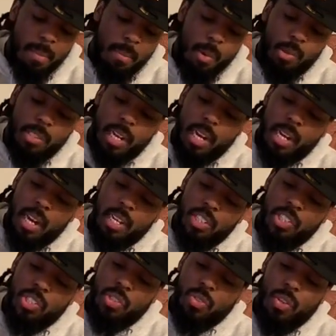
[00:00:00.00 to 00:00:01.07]
multicolor
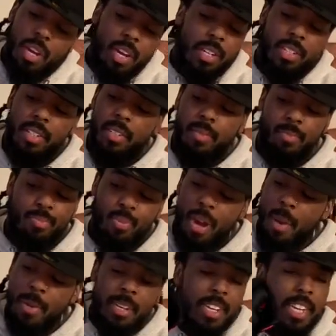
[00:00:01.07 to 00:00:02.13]
shoe.
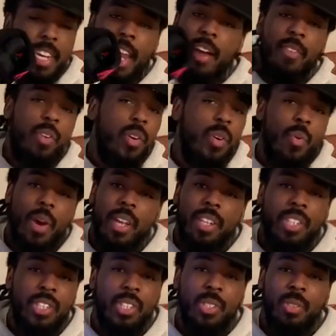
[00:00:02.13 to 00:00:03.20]
Probably never going to wear
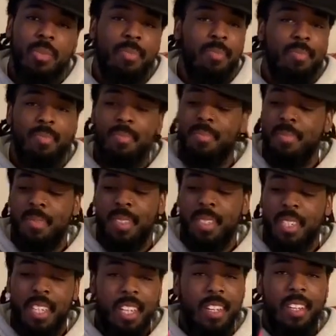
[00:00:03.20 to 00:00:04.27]
this shoe.
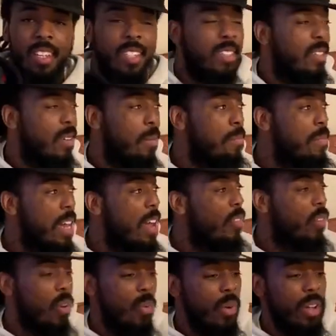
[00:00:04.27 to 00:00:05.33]
Is
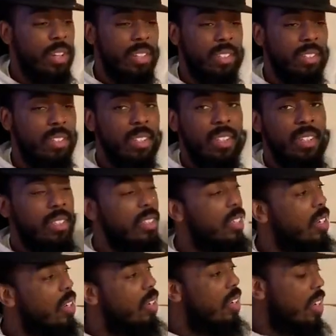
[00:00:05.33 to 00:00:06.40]
never going to wear this.
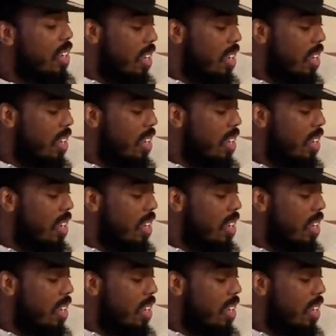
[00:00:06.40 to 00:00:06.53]
So,